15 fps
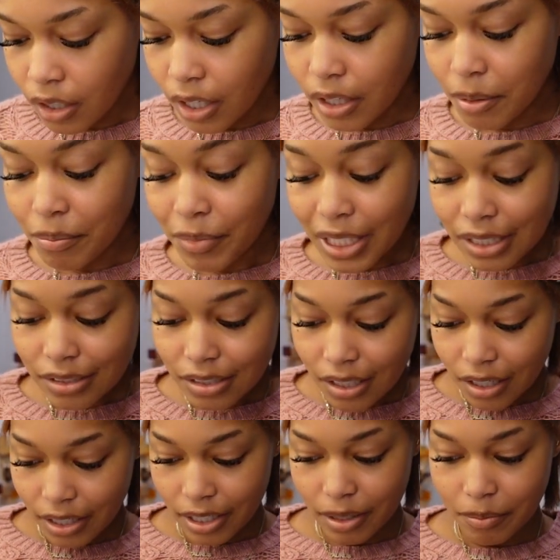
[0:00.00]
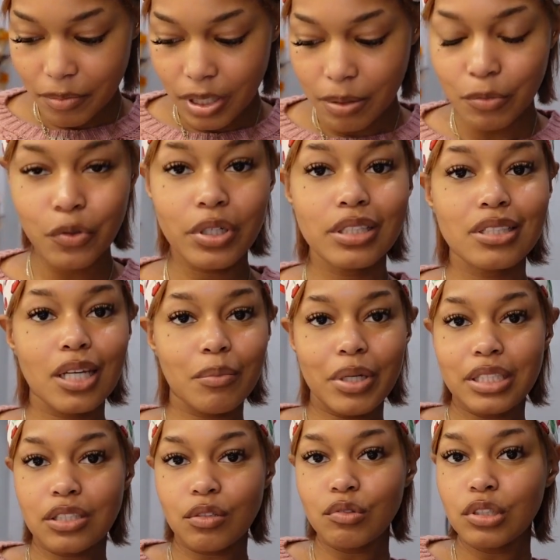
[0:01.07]
in the meantime, I'm going to take
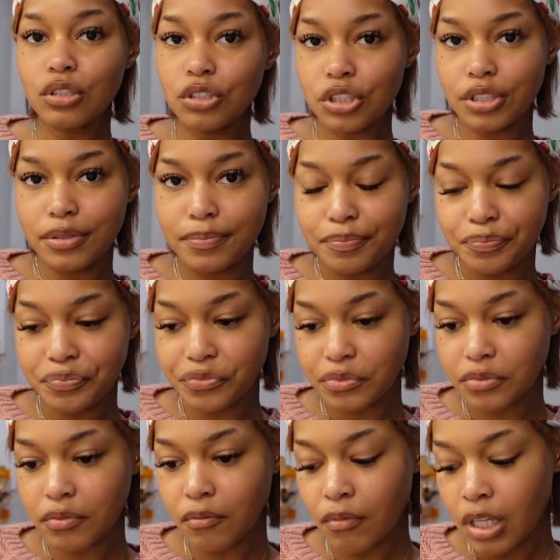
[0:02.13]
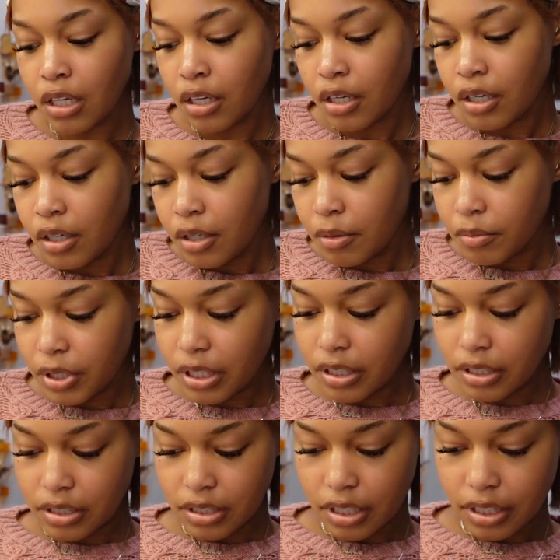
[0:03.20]
myself to the gym
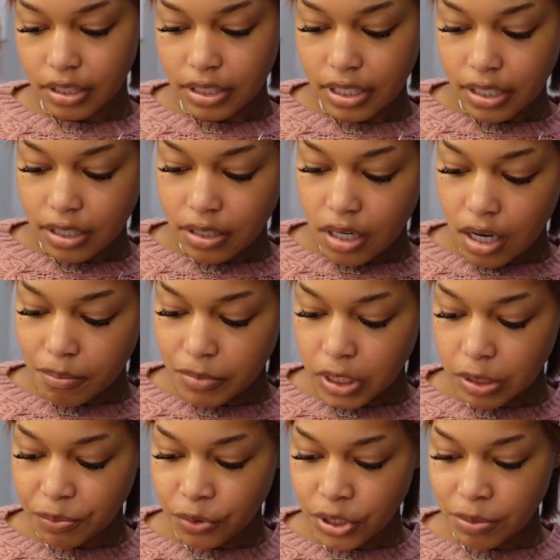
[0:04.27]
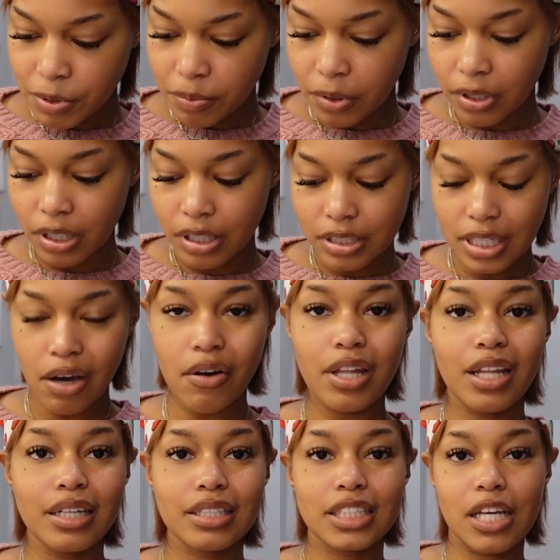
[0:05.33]
because like I said, I'm supposed to be pulling this out at
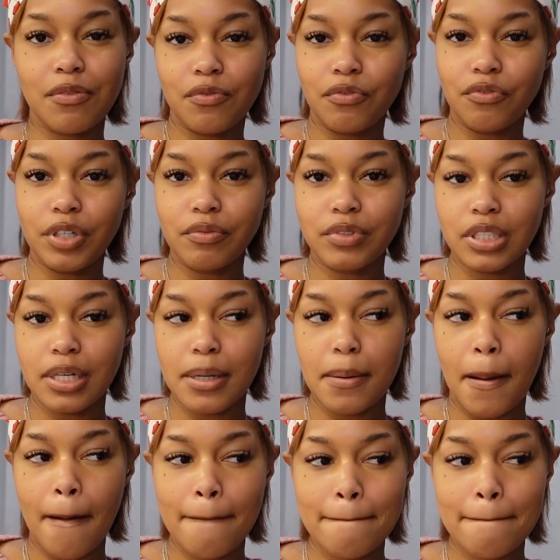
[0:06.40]
like 7:50.